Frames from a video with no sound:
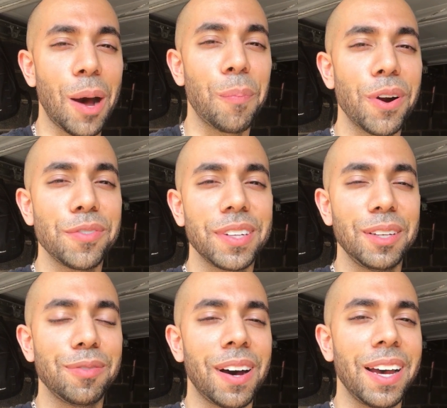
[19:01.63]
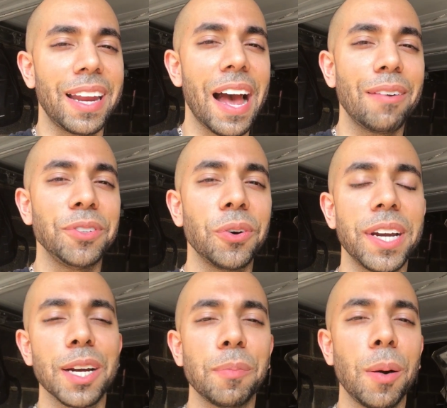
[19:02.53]
out perfectly fine. I have no
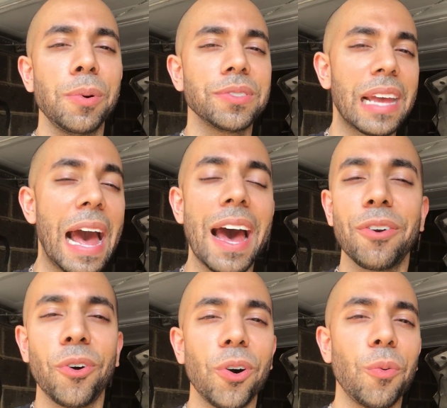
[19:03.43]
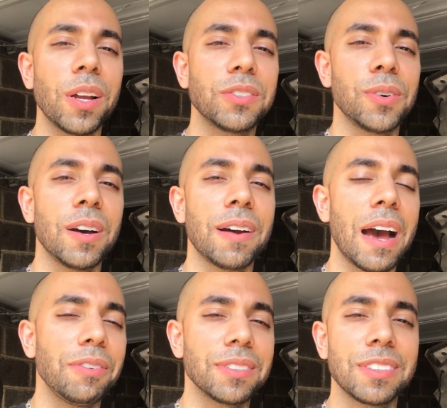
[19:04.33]
air bubbles at all whatsoever. I
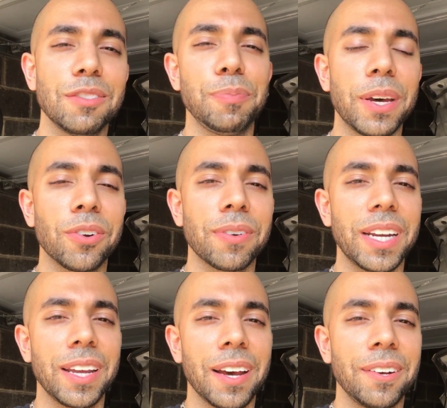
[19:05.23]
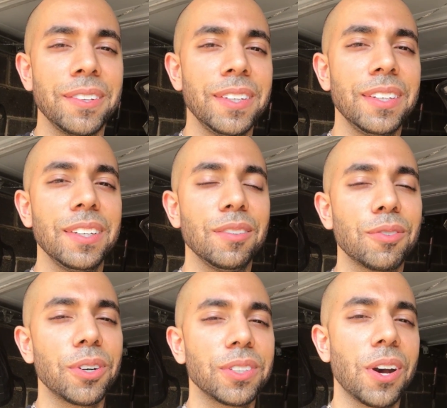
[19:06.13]
have a stiff pedal right now.
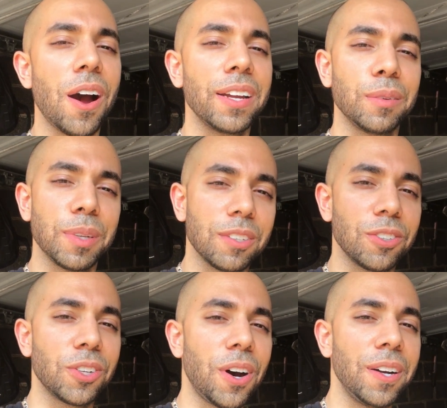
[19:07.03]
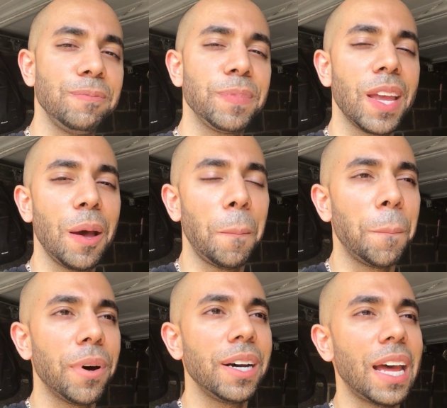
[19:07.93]
Of course, the car hasn't been turned on,
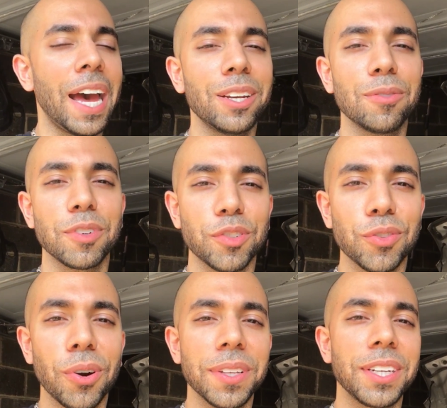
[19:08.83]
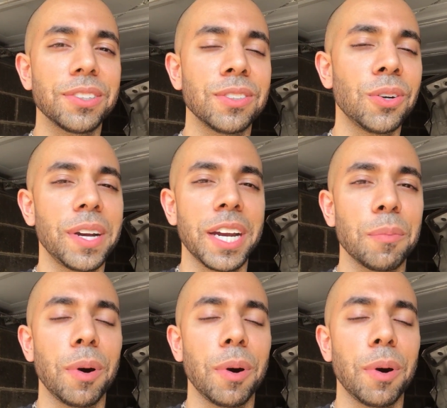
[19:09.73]
but I know for sure there's no air